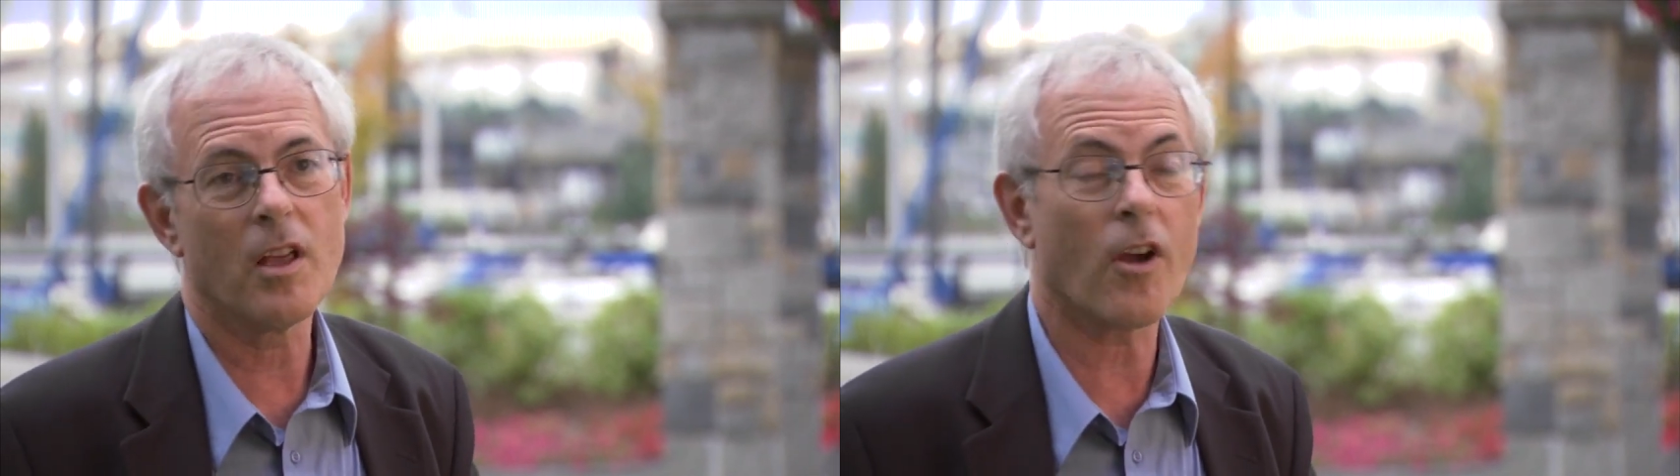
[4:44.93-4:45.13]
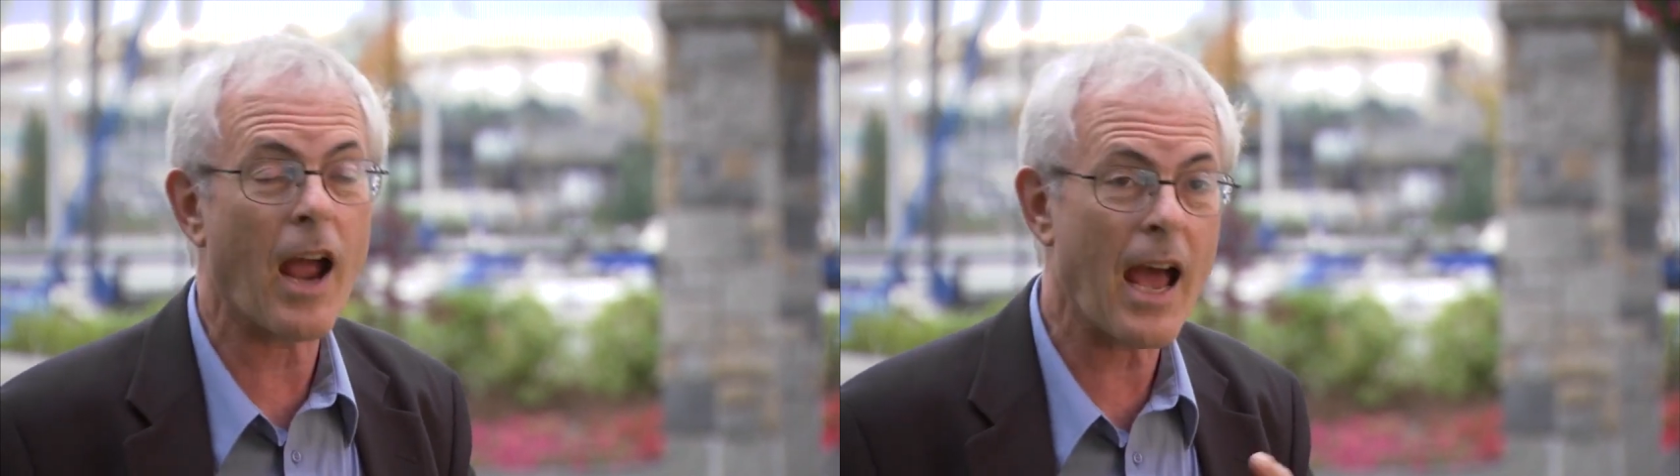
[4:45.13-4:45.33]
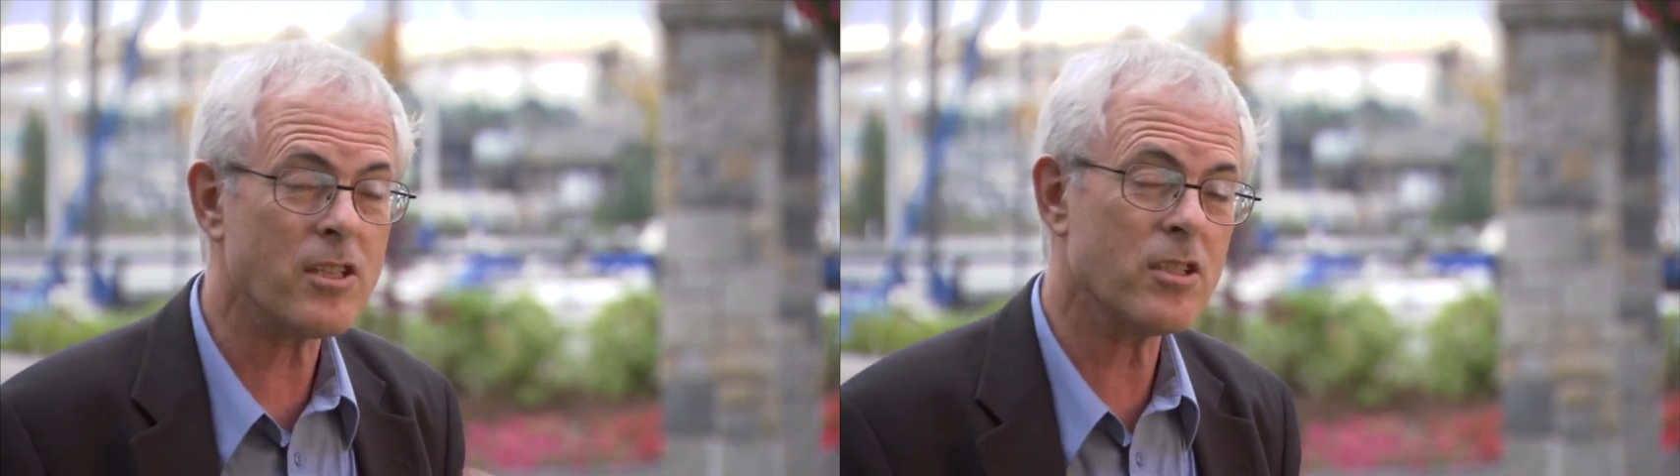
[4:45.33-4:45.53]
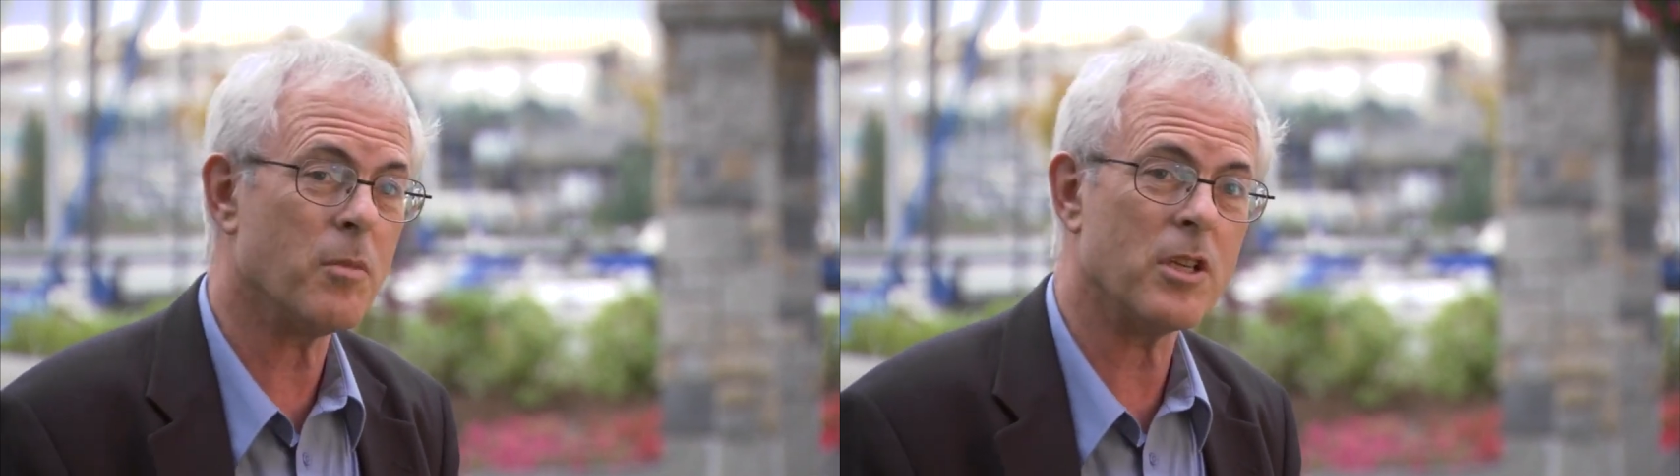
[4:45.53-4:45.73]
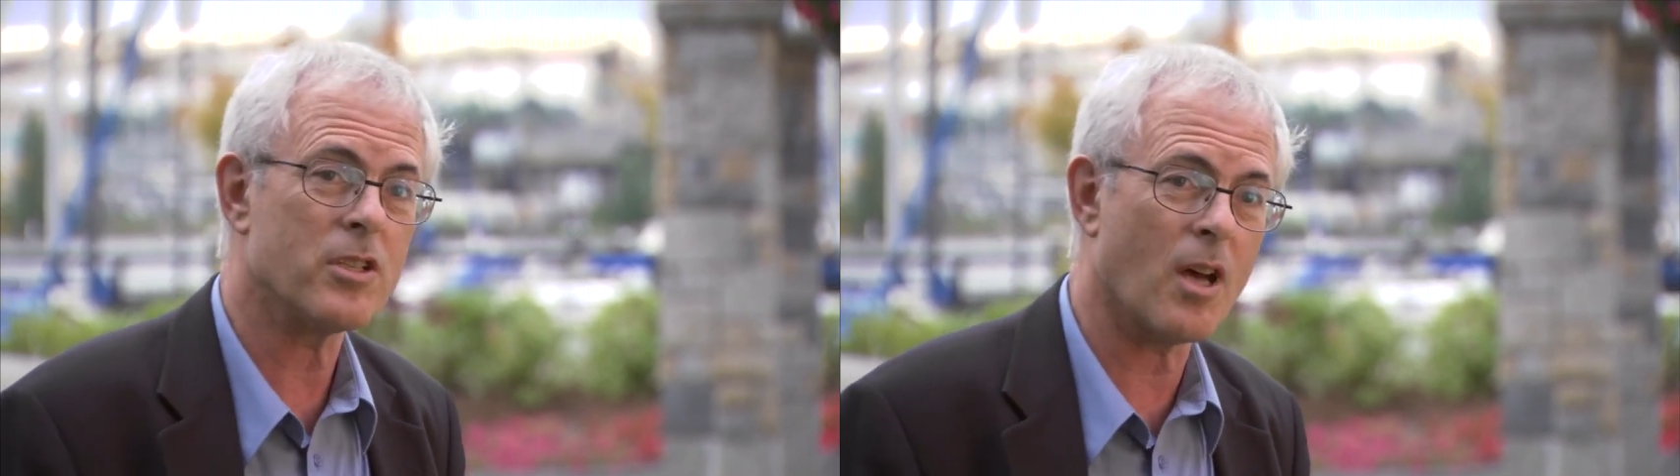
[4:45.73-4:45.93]
There has to
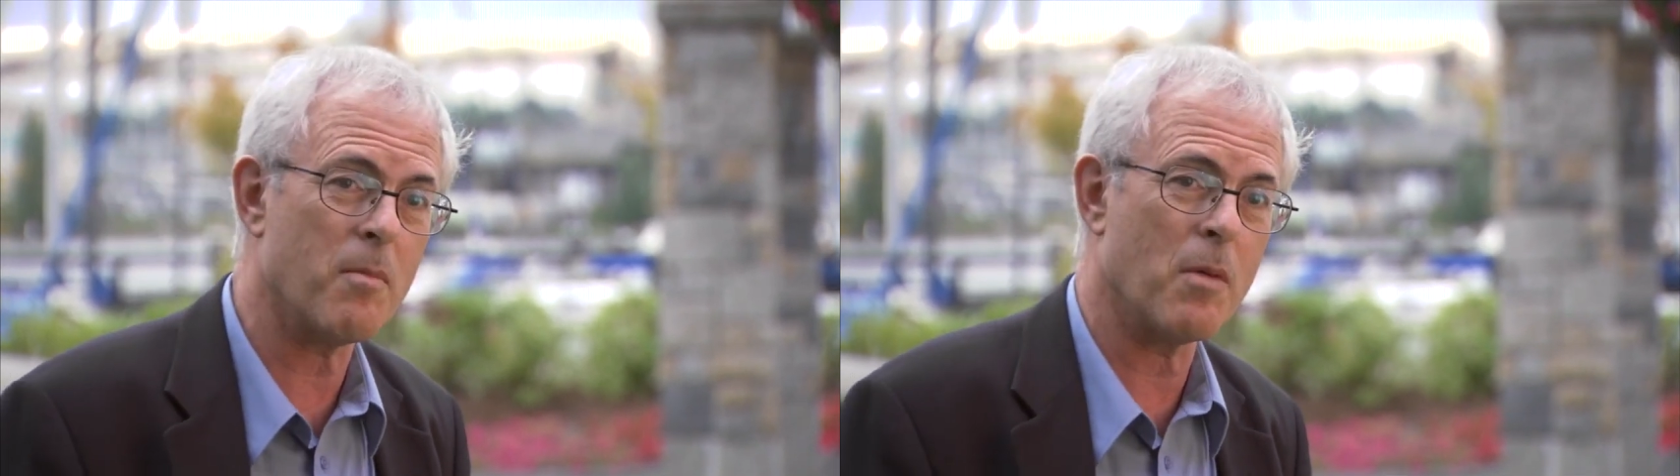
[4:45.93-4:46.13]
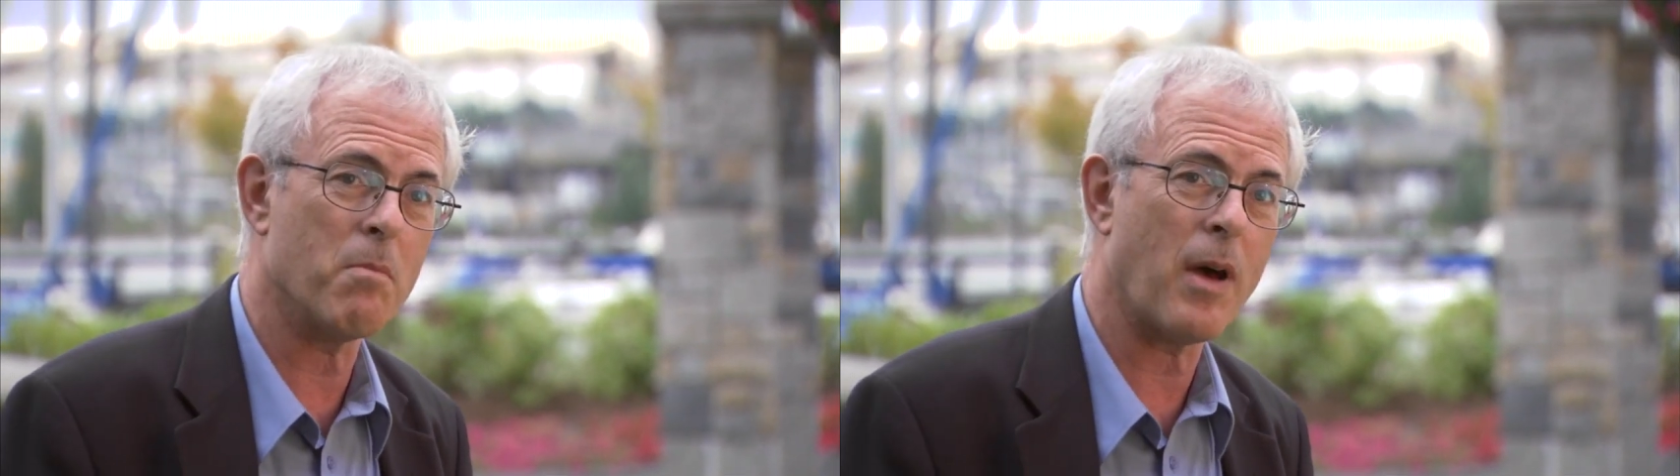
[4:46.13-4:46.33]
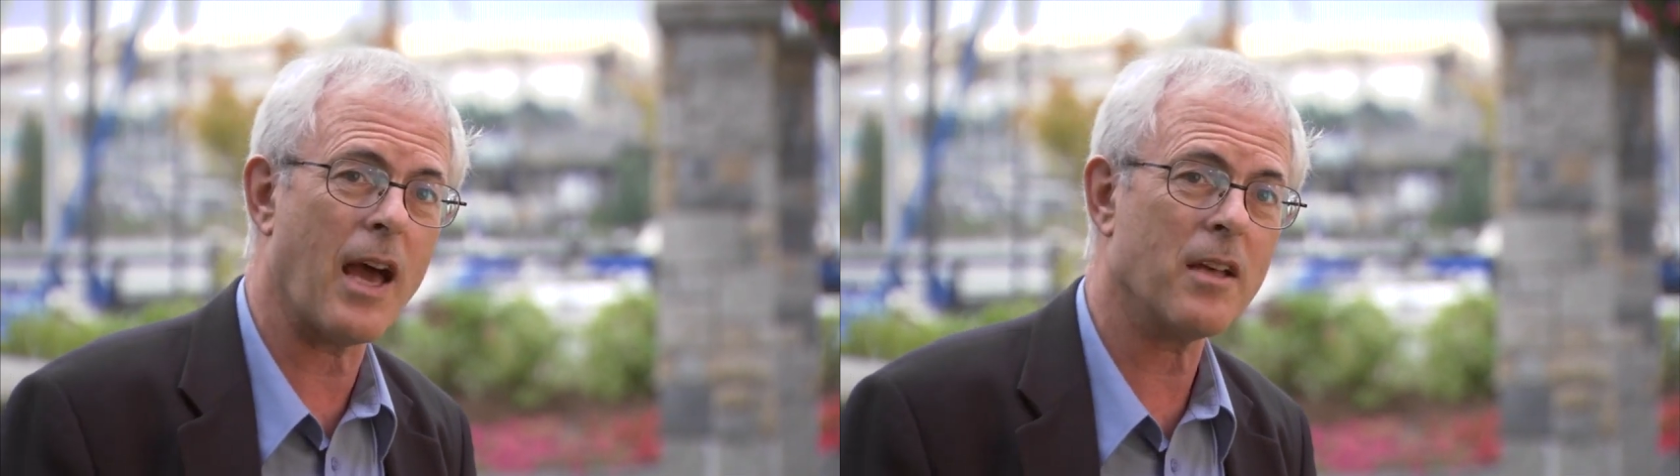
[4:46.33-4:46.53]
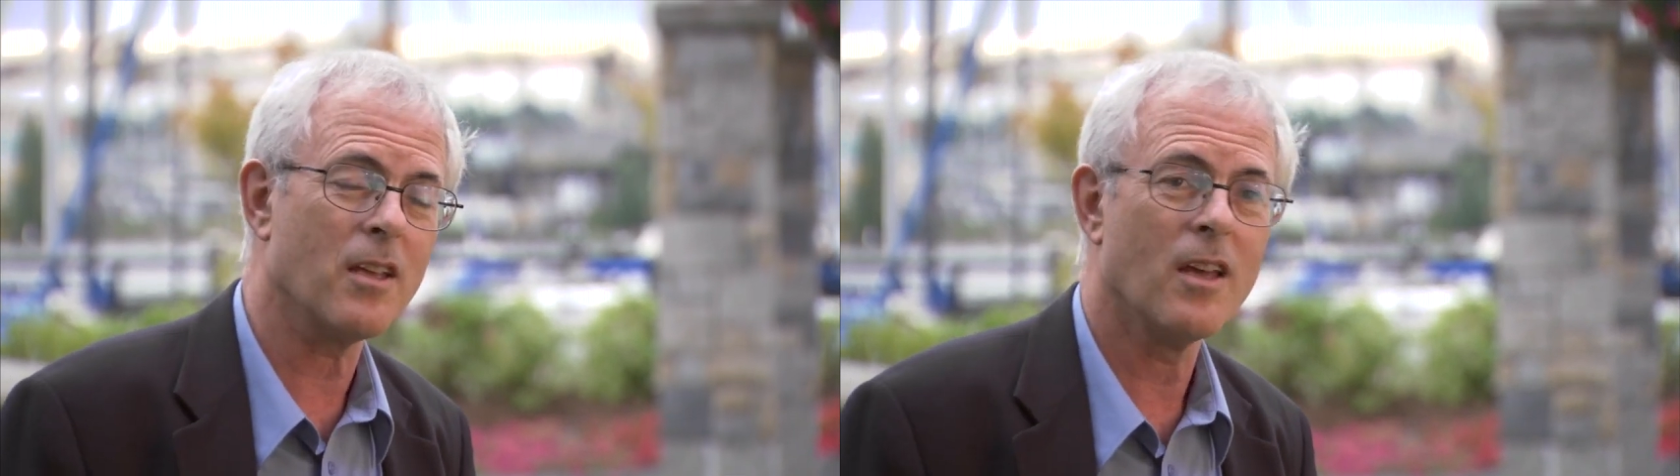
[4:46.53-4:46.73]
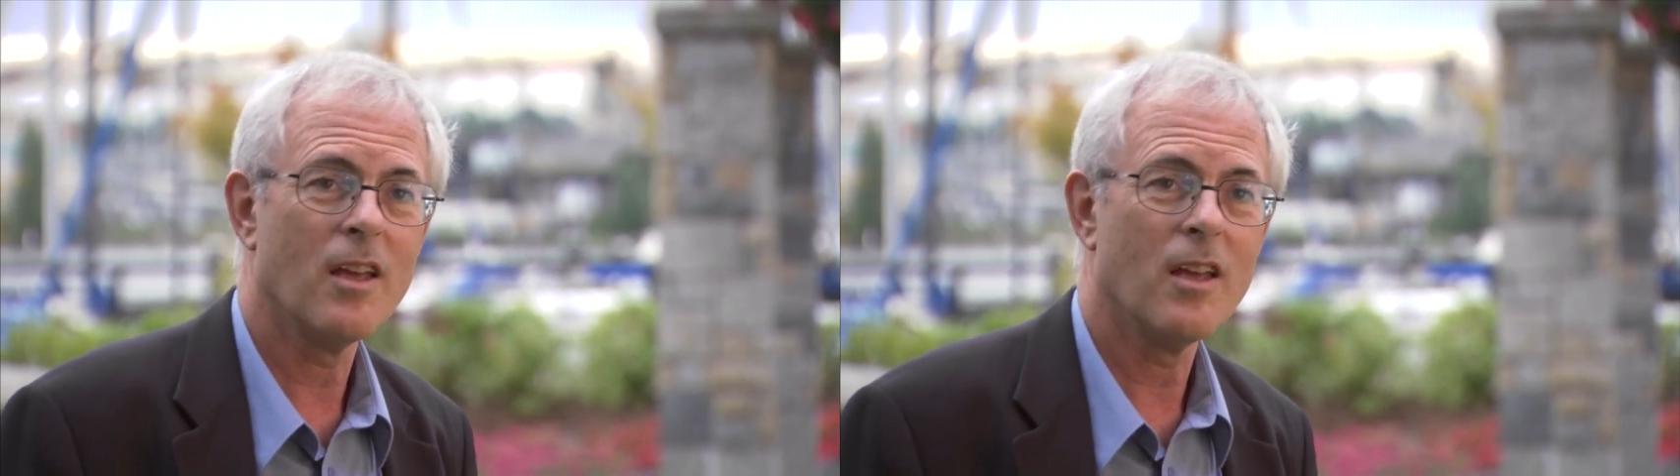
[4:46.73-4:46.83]
be some impact.